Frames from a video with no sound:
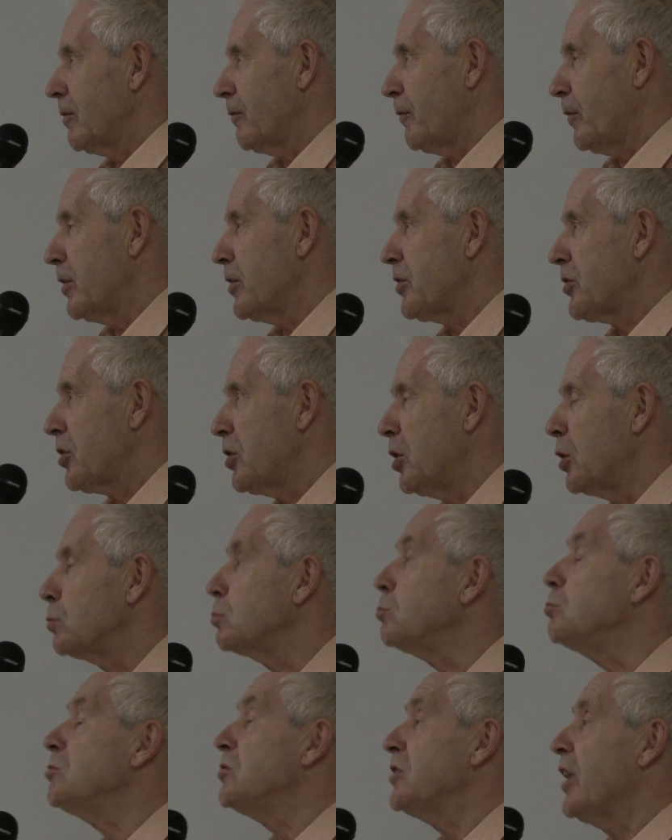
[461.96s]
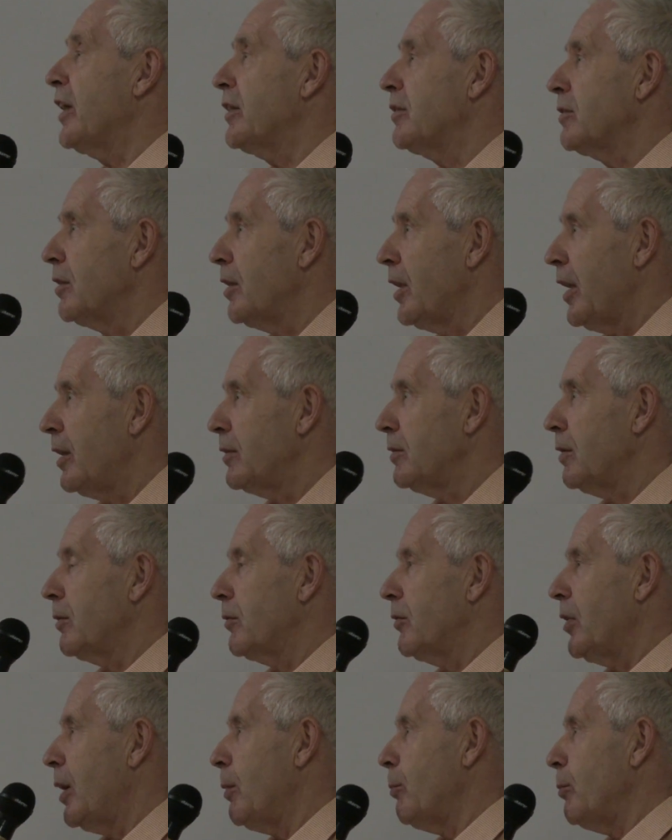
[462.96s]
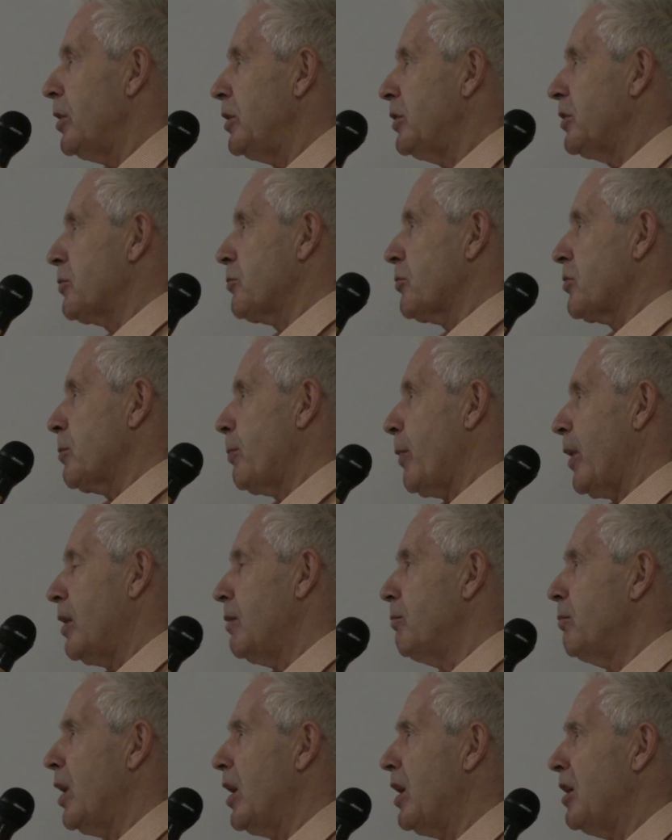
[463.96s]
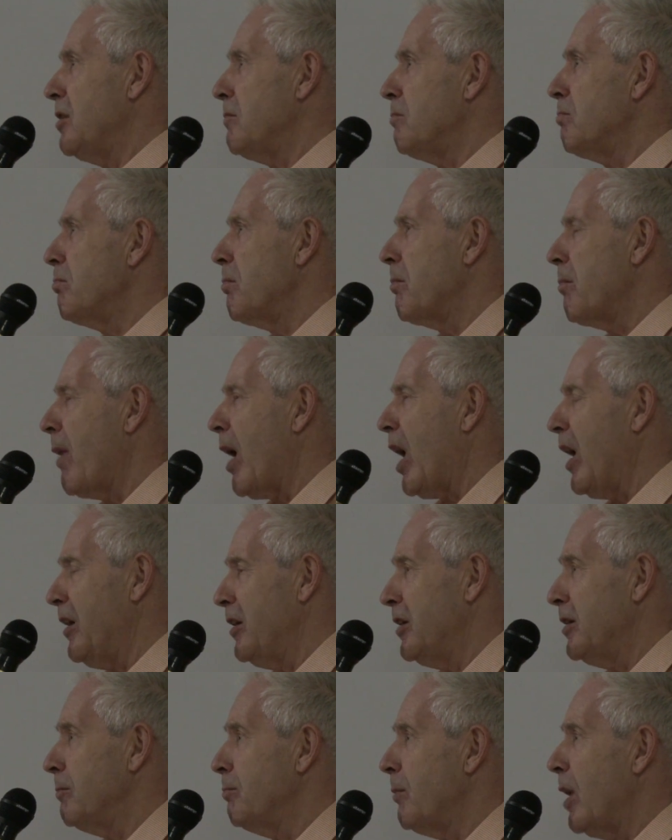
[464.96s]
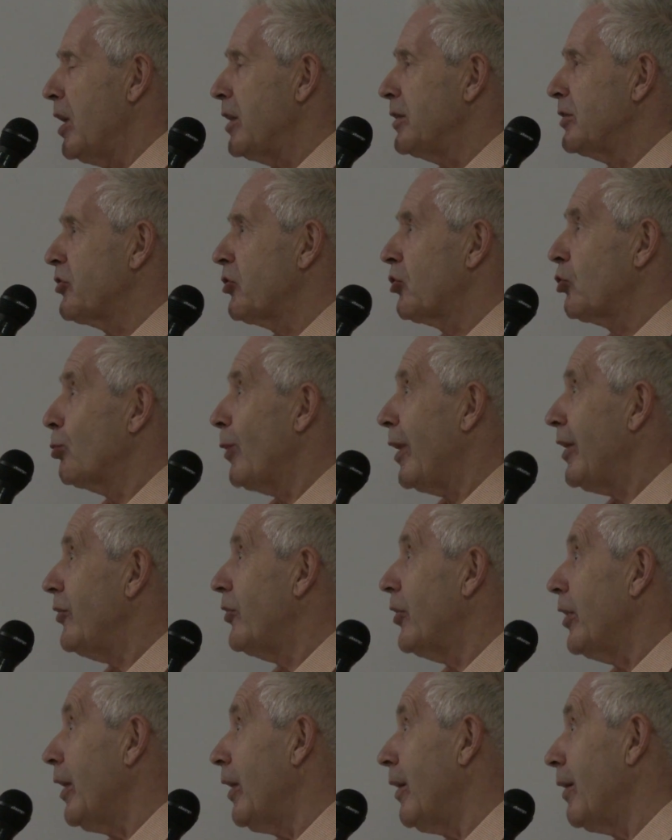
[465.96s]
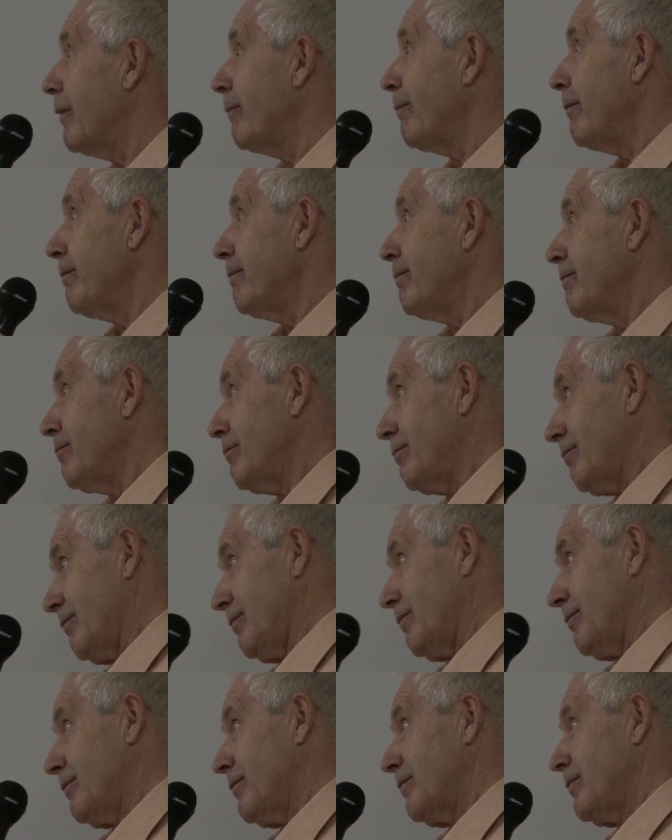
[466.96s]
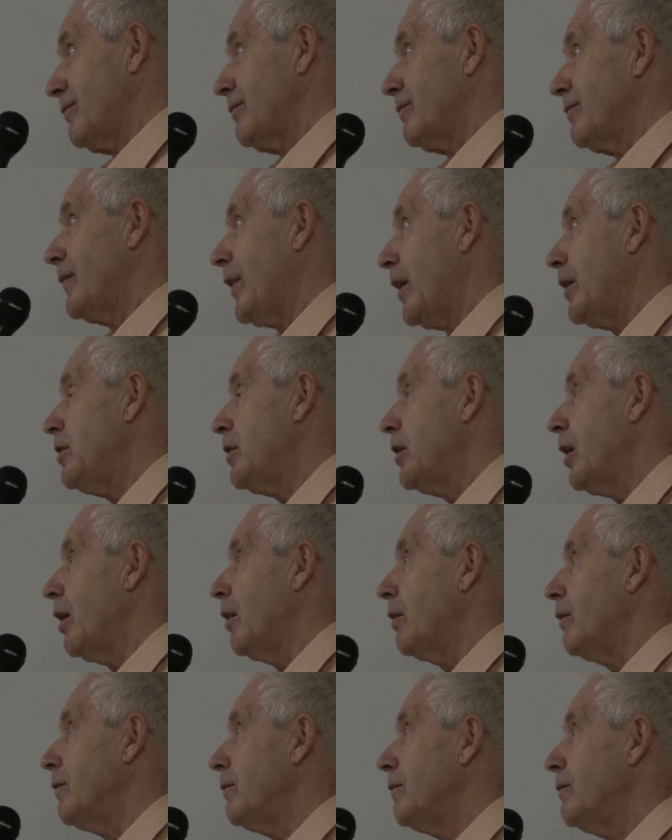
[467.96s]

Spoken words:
First contact I had on 10 metres was about minus 20. There you go.